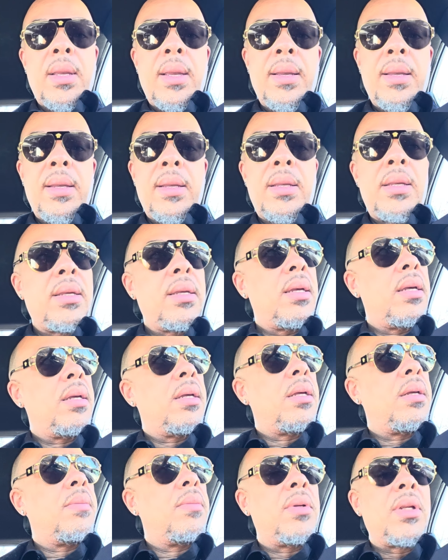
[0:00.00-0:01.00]

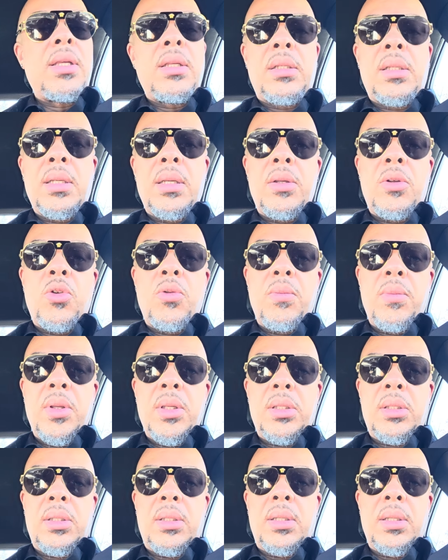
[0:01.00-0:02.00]
Lisa, you
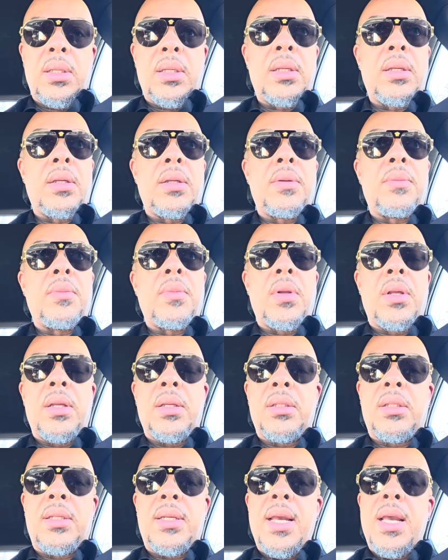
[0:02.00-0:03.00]
missed
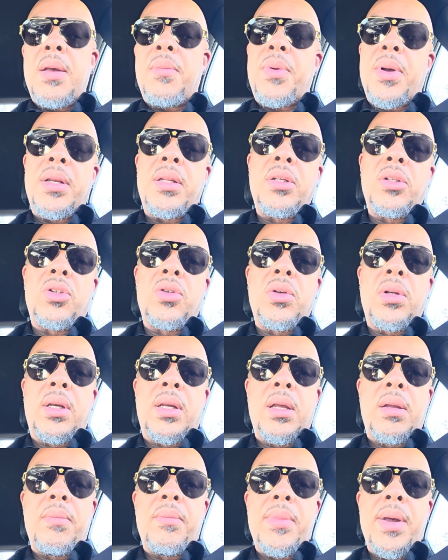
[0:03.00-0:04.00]
a stamp. I need you to
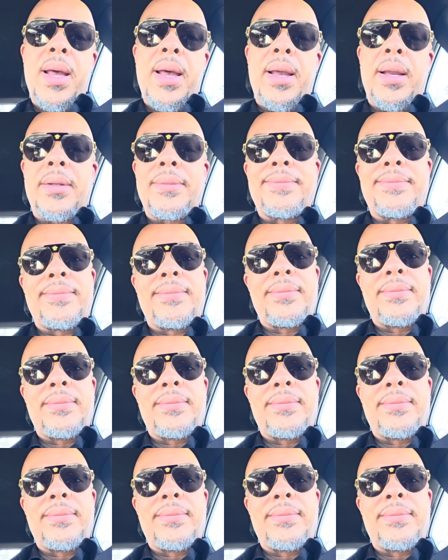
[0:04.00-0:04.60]
come back.